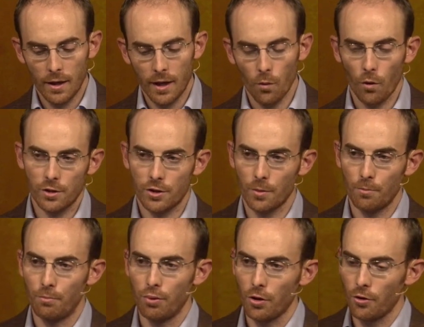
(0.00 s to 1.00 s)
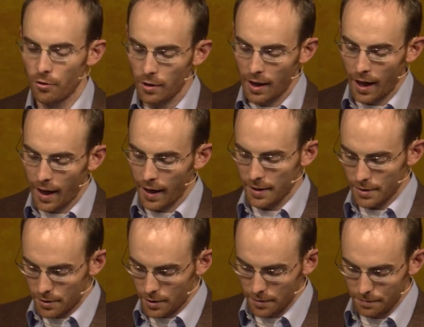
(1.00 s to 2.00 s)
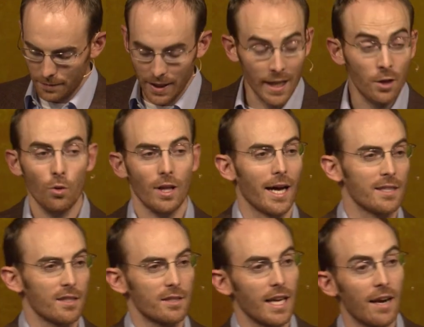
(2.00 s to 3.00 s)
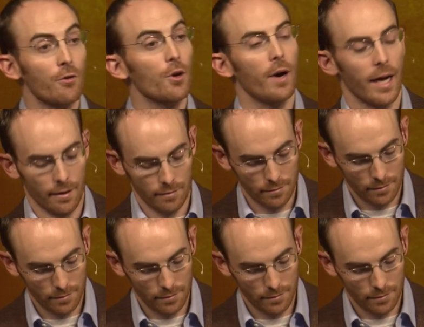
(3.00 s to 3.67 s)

It wants to blur the lines, to equalize us in every way